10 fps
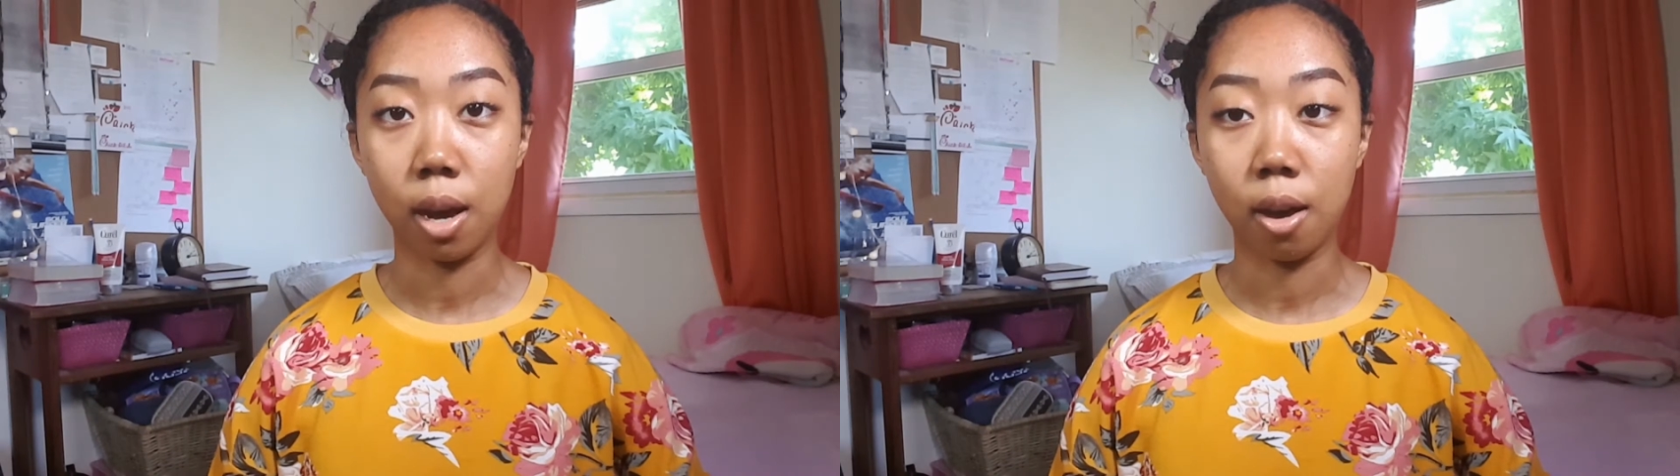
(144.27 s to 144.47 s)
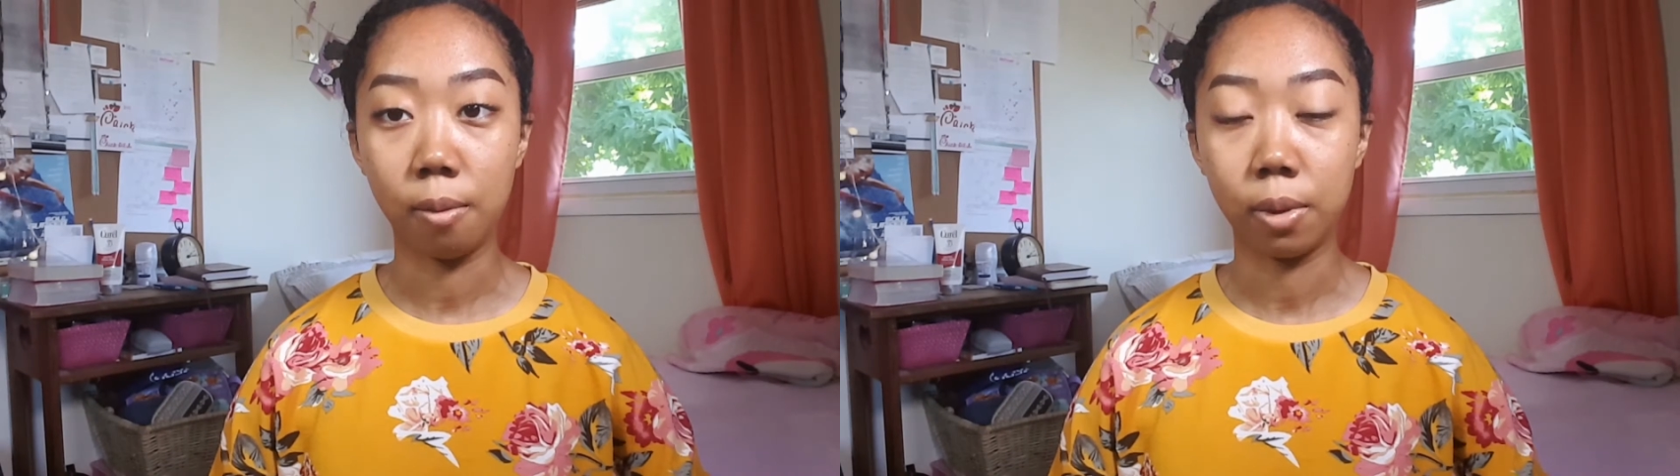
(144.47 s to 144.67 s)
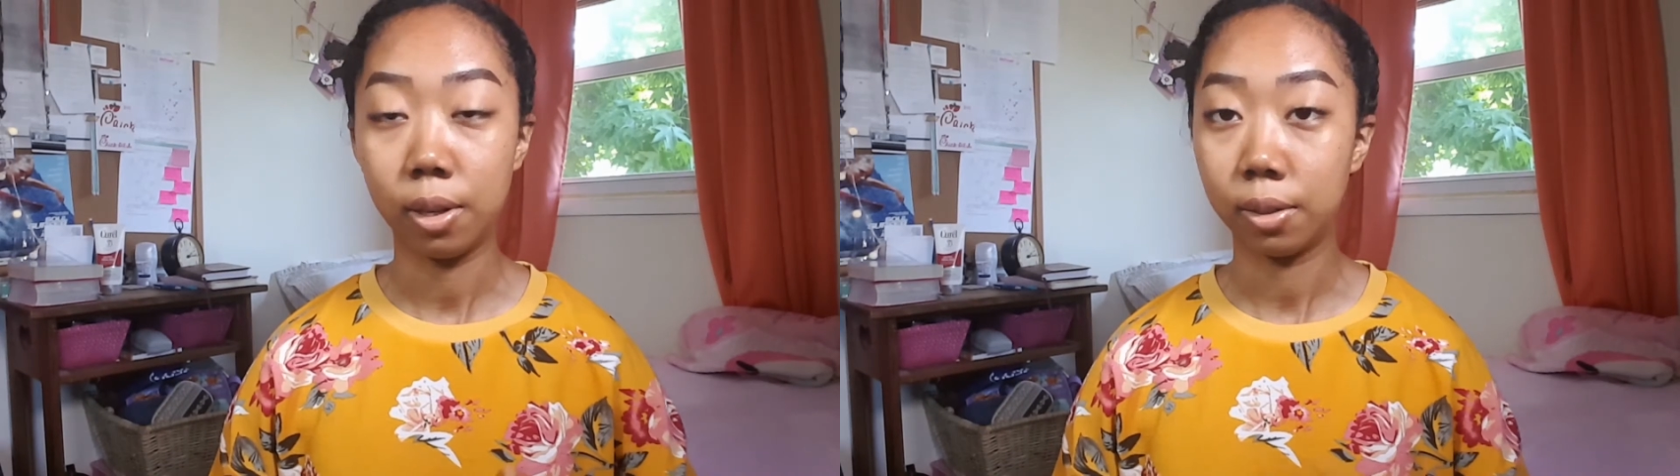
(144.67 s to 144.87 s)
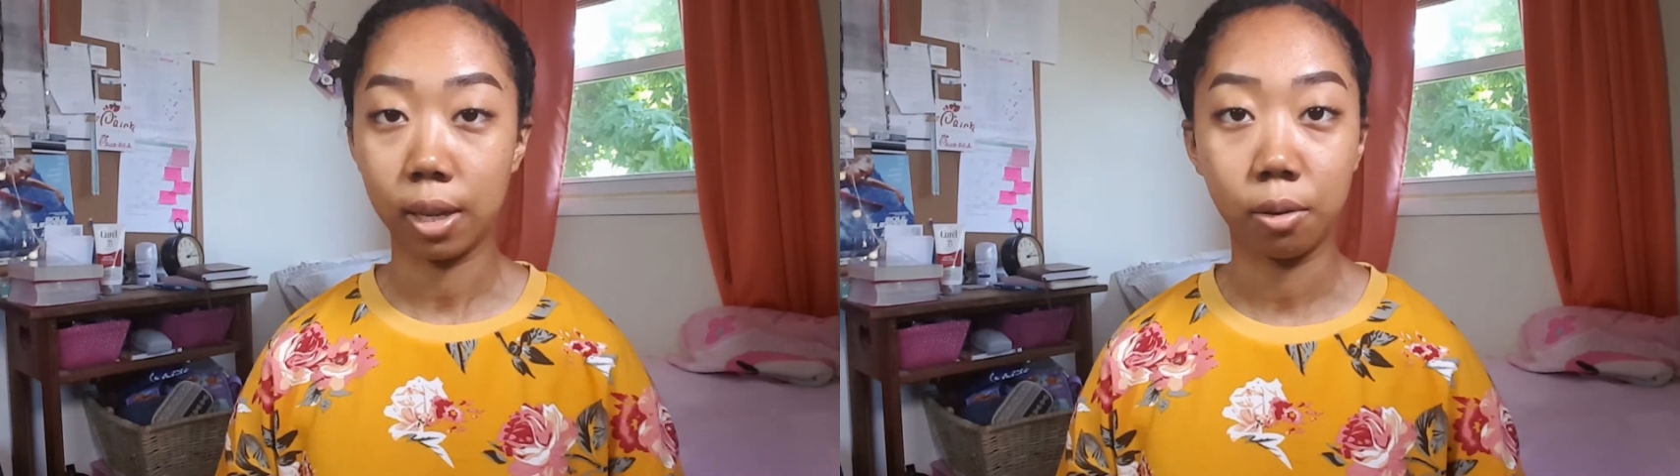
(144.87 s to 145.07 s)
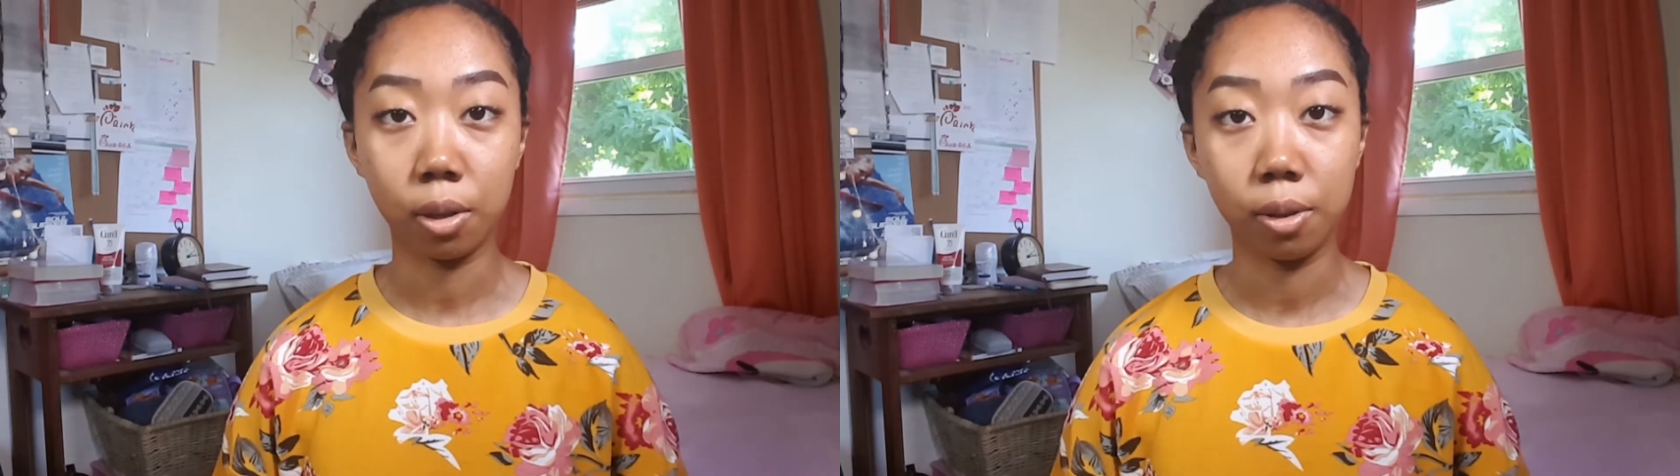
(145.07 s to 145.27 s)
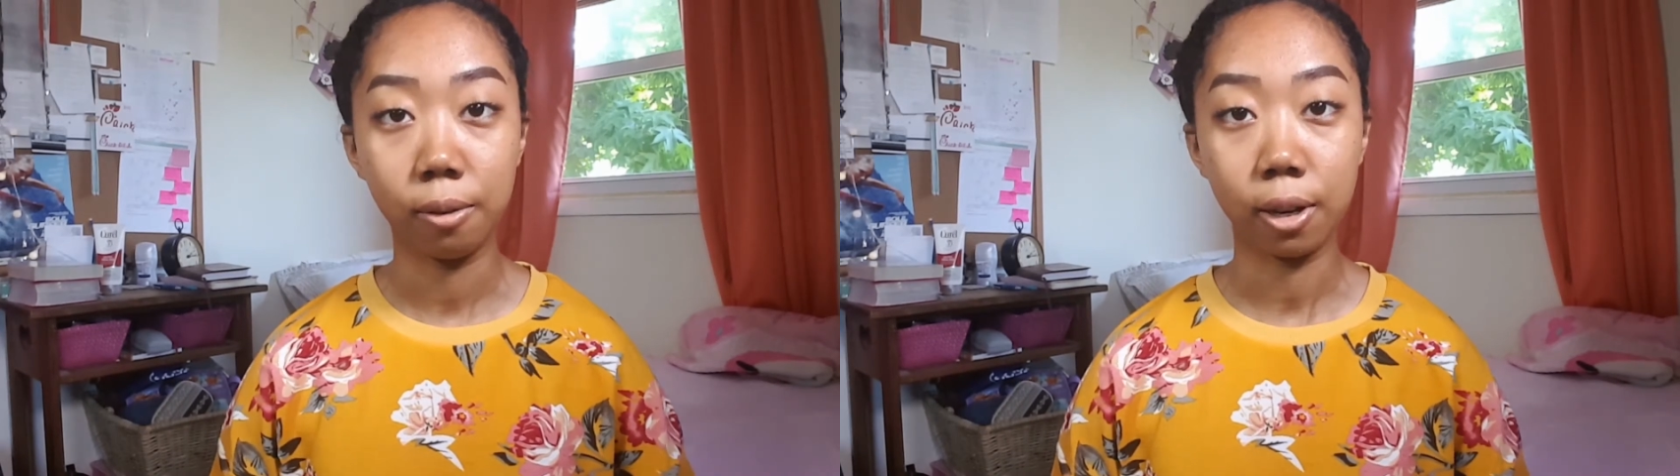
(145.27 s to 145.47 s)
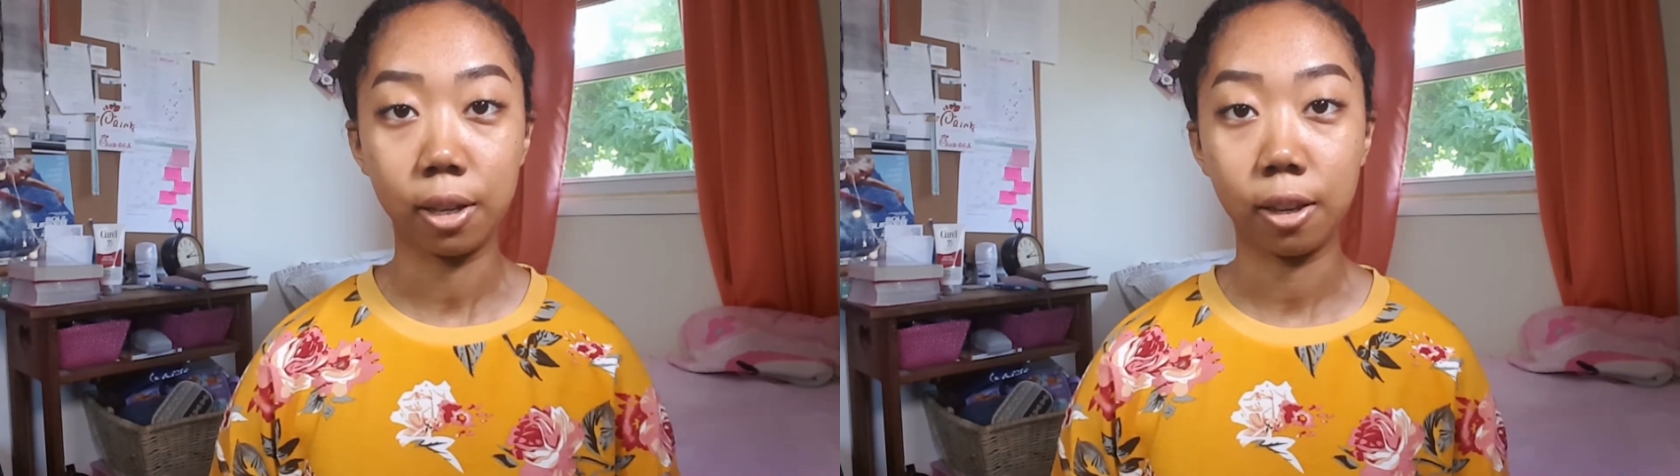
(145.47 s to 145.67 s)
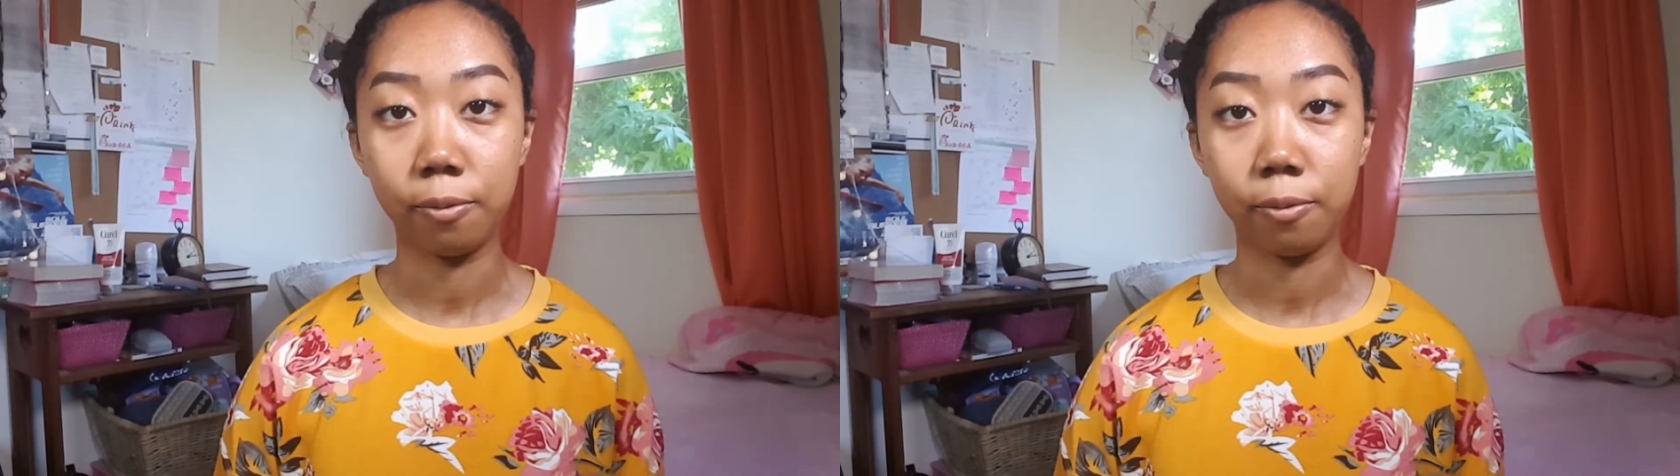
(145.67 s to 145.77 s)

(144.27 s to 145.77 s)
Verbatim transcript: um, the discount code they were gonna give